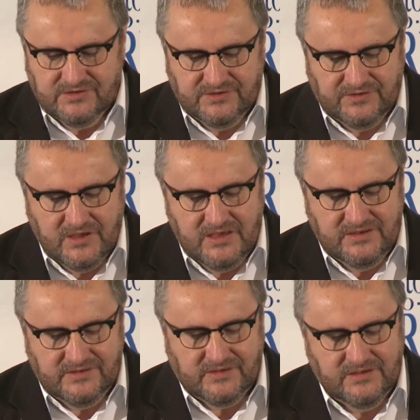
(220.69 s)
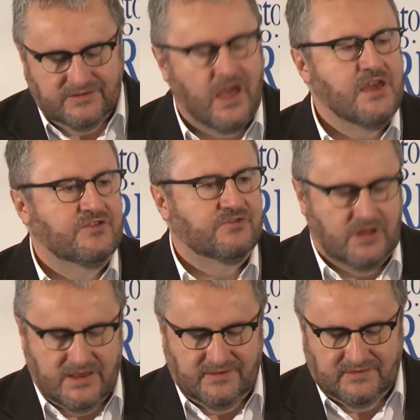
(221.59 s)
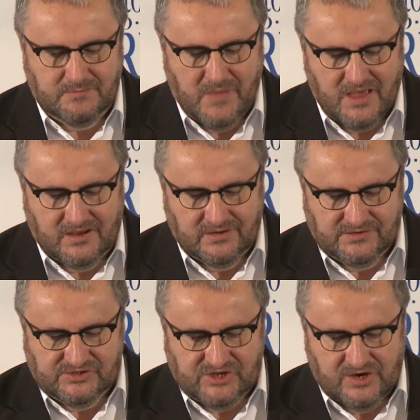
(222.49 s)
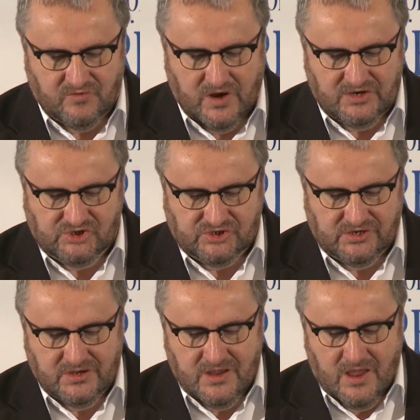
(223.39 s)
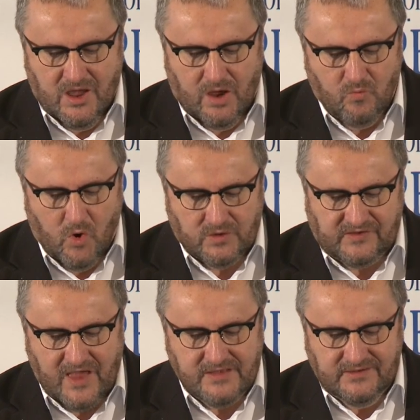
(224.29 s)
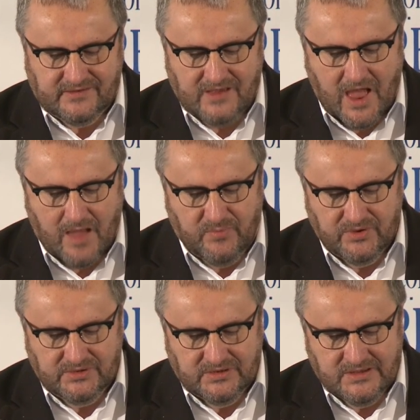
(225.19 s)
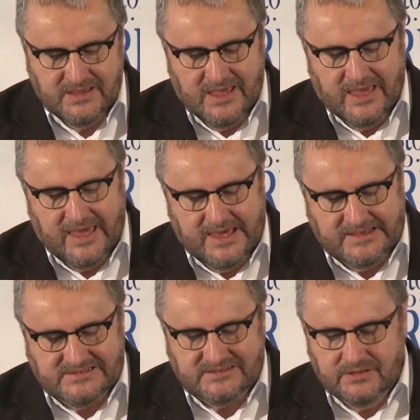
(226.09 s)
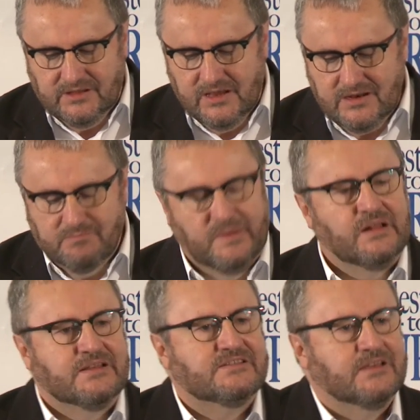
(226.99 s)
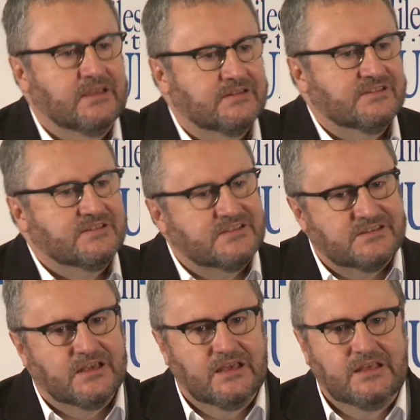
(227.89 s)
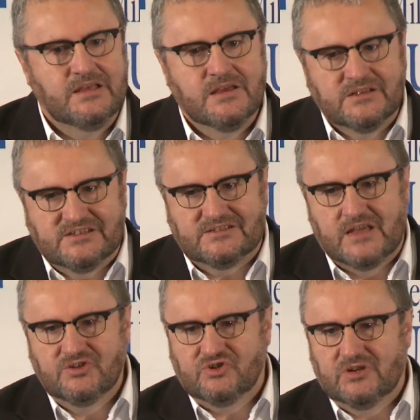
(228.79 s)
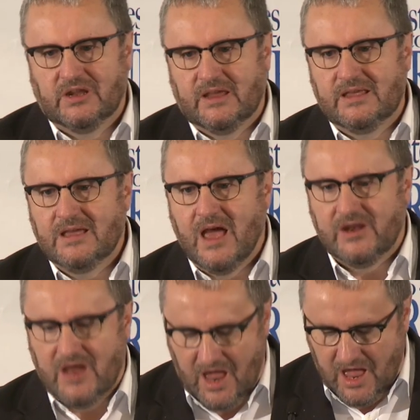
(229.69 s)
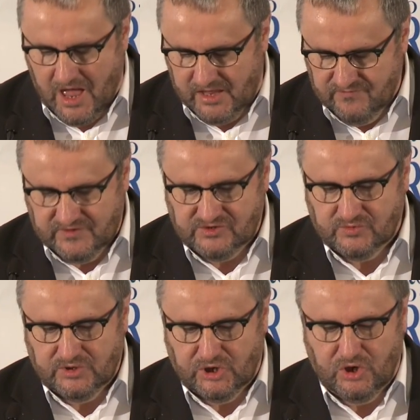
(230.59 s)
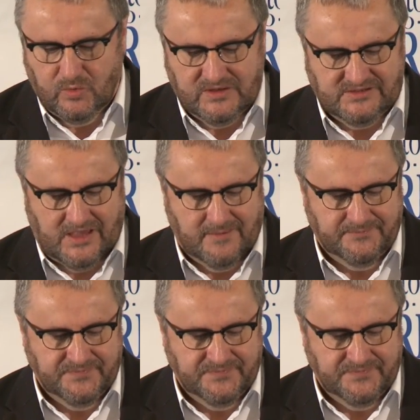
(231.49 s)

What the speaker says: The disease is age-related macular degeneration. And what tends to happen is the inability to see centrally and at high visual acuity.